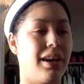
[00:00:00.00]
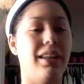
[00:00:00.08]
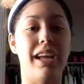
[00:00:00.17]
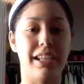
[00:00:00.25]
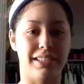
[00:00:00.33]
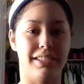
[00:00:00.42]

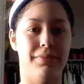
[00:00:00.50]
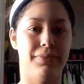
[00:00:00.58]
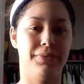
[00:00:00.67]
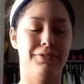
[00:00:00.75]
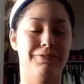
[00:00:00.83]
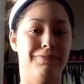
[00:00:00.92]
Elective.
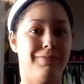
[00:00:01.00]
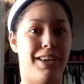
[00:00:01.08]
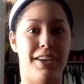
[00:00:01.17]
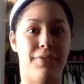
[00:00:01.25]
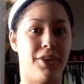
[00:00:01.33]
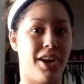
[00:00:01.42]

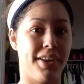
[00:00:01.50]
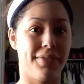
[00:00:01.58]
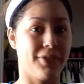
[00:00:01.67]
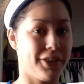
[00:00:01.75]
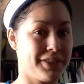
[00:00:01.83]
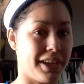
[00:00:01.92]
I forgot
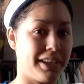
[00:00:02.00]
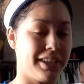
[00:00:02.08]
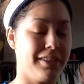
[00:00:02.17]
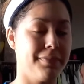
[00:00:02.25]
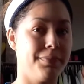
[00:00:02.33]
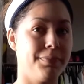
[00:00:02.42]
it for a
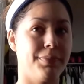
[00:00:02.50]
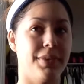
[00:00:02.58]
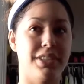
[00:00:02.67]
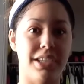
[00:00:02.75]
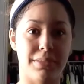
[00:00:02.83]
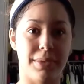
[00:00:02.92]
second.
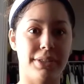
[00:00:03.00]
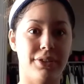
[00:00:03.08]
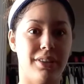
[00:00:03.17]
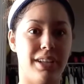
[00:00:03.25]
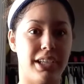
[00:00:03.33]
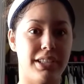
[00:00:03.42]
It's a
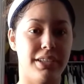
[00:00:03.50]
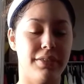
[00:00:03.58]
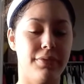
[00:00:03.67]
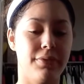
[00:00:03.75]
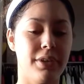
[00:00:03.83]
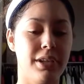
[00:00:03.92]
semester
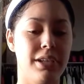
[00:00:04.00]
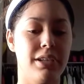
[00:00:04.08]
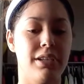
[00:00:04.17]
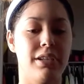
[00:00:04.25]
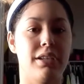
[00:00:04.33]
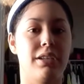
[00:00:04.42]
elective.
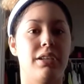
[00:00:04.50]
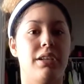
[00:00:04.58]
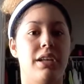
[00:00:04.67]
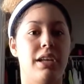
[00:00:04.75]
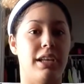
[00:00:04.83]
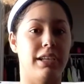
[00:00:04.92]

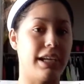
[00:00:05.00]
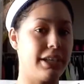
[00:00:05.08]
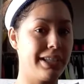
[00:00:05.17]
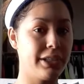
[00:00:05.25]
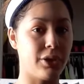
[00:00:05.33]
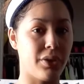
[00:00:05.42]
And I
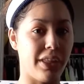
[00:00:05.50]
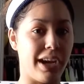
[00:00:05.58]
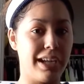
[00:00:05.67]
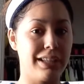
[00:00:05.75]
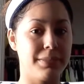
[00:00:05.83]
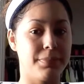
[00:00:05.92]
didn't know
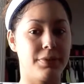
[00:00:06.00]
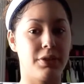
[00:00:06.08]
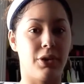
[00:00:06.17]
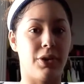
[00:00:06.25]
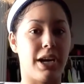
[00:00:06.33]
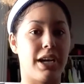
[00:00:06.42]
that.
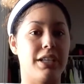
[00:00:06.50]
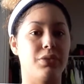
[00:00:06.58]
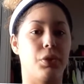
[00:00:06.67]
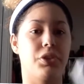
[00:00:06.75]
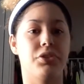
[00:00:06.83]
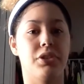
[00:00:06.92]
So I got
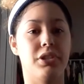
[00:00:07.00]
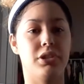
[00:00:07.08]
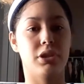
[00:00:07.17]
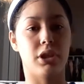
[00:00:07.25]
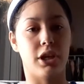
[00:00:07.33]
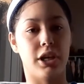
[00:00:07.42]
switched
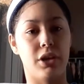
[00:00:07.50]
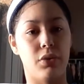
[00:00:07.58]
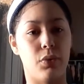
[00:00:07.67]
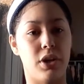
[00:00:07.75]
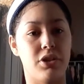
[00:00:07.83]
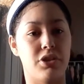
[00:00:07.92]
into
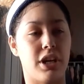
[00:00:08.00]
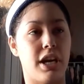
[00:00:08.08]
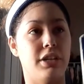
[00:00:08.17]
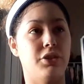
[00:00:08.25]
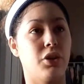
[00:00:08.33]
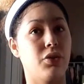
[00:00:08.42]
art, which
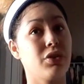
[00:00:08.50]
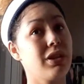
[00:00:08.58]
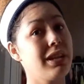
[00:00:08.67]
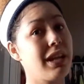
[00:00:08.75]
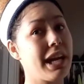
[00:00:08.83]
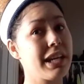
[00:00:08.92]
I don't
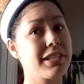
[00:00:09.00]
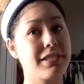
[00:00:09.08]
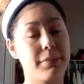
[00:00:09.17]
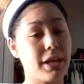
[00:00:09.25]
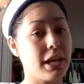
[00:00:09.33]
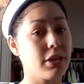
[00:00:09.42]
really like because
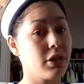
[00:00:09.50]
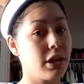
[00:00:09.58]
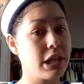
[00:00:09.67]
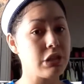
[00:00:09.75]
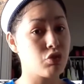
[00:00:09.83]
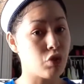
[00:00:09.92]
I'm not
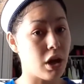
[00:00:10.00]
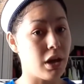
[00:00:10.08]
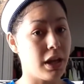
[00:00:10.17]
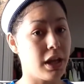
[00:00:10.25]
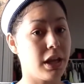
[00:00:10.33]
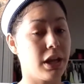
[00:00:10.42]
good at
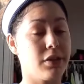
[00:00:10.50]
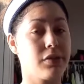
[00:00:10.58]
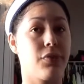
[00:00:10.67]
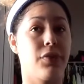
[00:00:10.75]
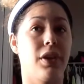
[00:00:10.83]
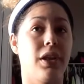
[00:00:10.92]
drawing. And I was
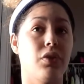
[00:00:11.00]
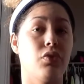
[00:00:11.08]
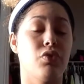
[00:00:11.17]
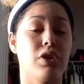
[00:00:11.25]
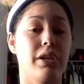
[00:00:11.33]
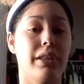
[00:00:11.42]

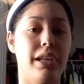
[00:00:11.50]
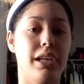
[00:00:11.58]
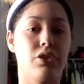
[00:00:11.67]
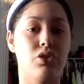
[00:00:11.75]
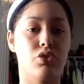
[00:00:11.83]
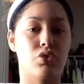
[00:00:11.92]
feeling
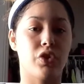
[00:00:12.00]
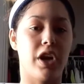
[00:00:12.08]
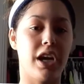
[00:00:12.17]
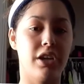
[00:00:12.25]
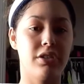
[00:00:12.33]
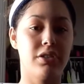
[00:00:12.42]
really
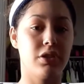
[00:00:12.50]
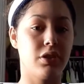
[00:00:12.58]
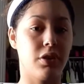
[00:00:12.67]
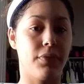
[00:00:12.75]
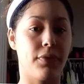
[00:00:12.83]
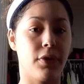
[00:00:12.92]

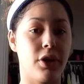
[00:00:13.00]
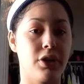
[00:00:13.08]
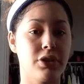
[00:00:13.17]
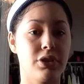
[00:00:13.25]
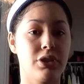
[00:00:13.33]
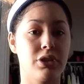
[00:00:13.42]
stressed the
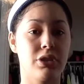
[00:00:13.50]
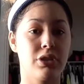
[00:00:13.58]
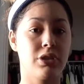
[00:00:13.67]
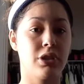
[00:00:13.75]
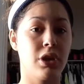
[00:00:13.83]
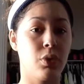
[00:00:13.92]
first
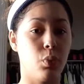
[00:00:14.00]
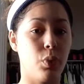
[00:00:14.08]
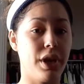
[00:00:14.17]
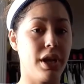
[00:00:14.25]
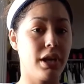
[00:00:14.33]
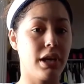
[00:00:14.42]

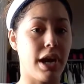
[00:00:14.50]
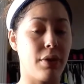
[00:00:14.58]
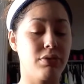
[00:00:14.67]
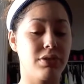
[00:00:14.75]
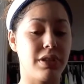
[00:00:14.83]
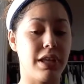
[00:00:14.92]
week I
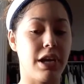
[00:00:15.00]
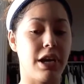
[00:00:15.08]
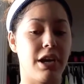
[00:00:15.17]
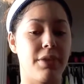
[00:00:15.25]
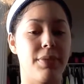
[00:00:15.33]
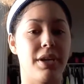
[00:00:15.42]
was there